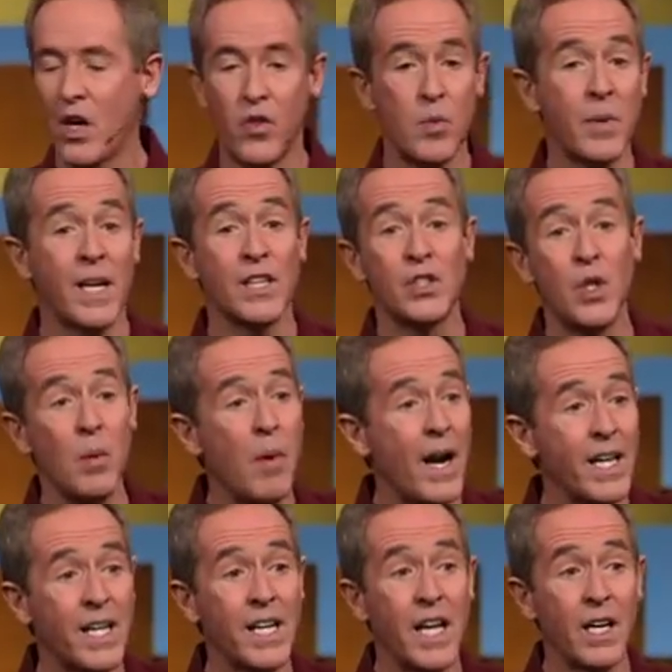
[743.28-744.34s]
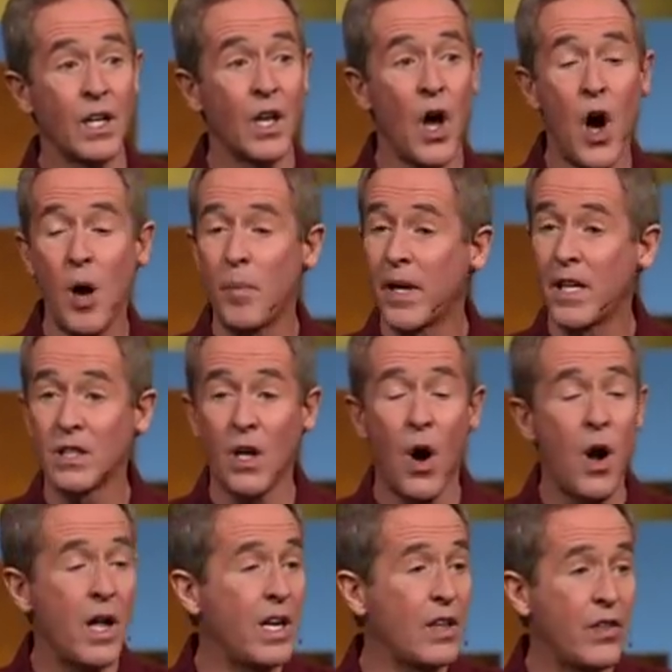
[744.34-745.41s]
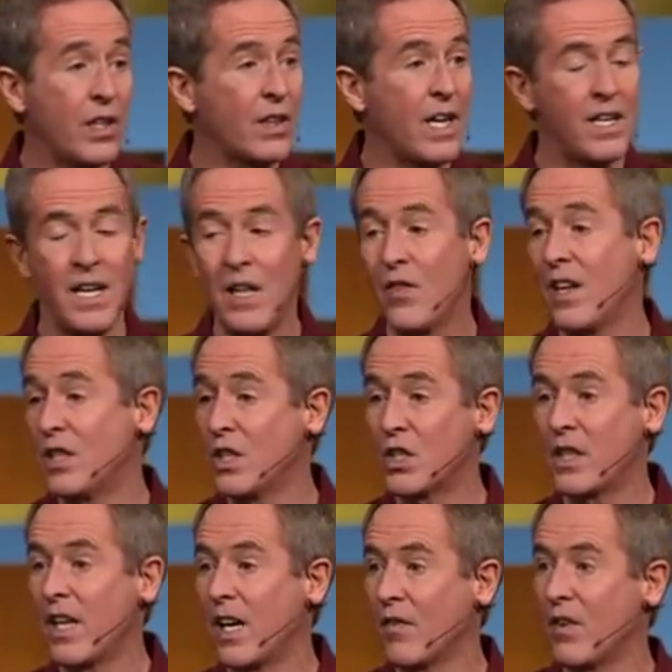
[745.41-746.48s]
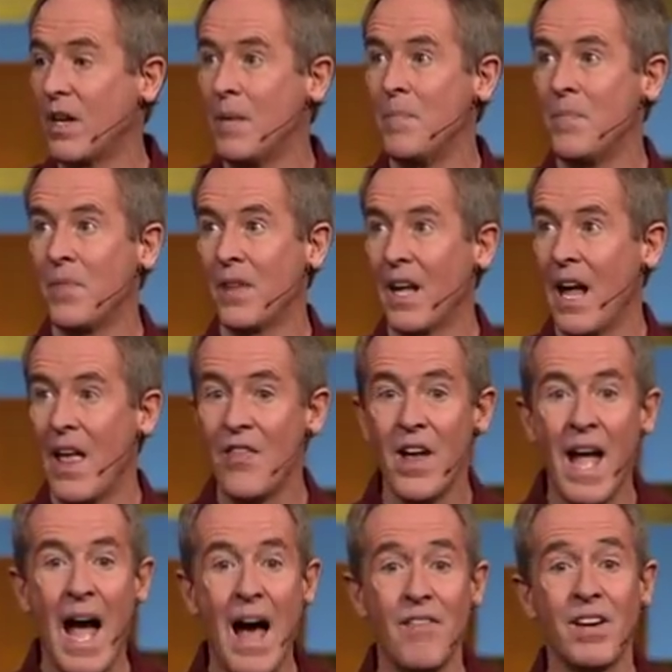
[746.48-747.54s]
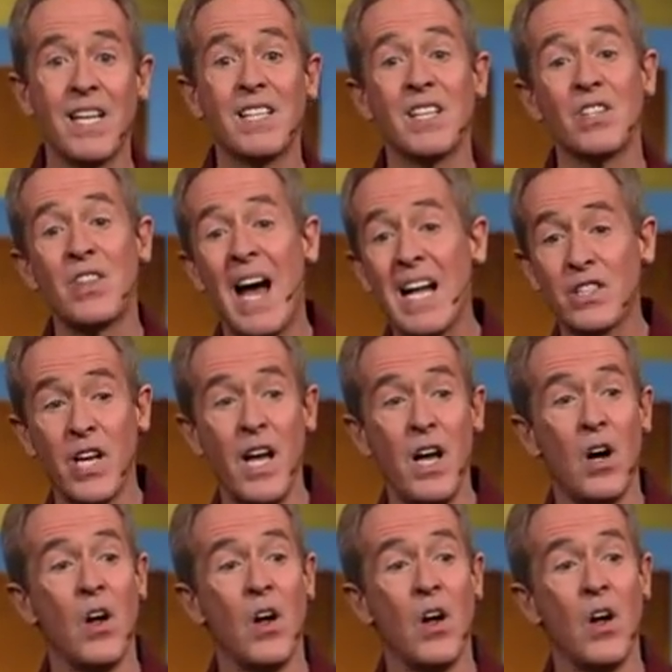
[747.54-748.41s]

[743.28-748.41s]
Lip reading: because nobody can get along because anything they need, they just think of it and they have it. He says, that's hell.